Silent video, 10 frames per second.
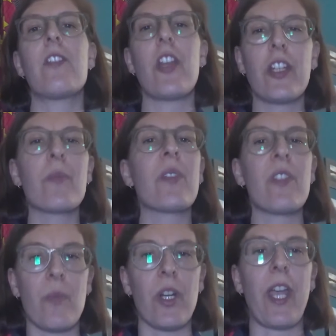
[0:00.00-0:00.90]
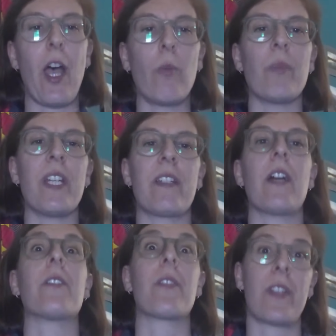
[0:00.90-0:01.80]
Jacobson's book helped me
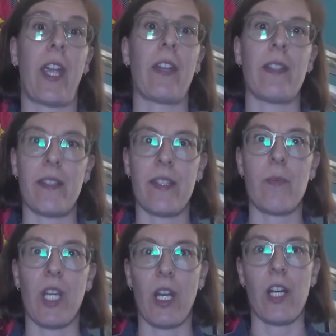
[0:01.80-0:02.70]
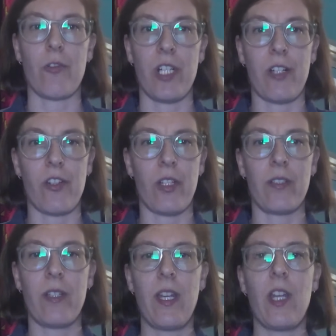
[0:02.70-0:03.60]
to understand this seeming
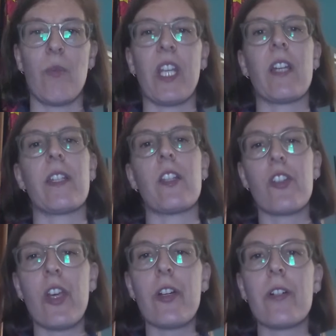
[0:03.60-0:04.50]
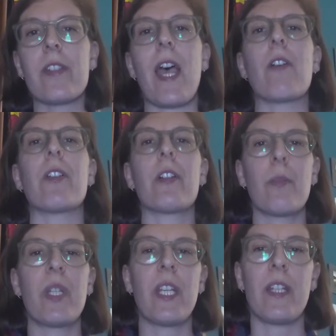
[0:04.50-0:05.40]
contradiction because he shows how
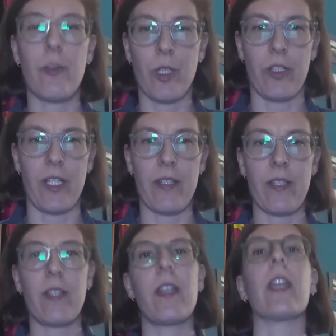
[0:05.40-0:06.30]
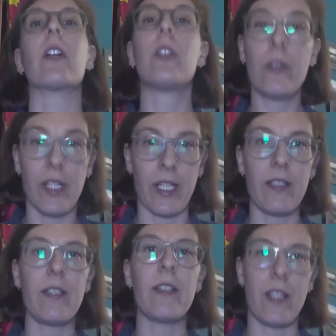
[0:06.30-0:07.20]
European immigrants,
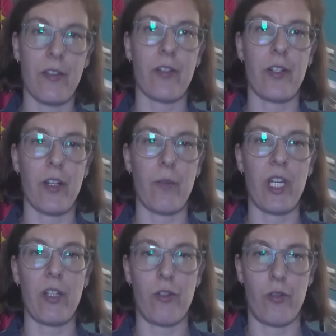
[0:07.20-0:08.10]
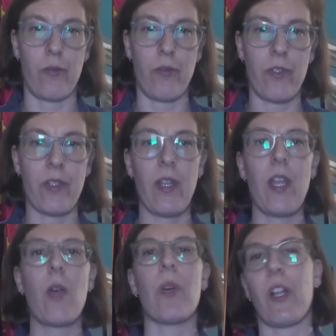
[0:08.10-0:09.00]
including Eastern European Jews,
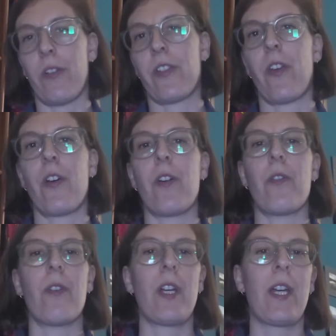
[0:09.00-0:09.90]
but also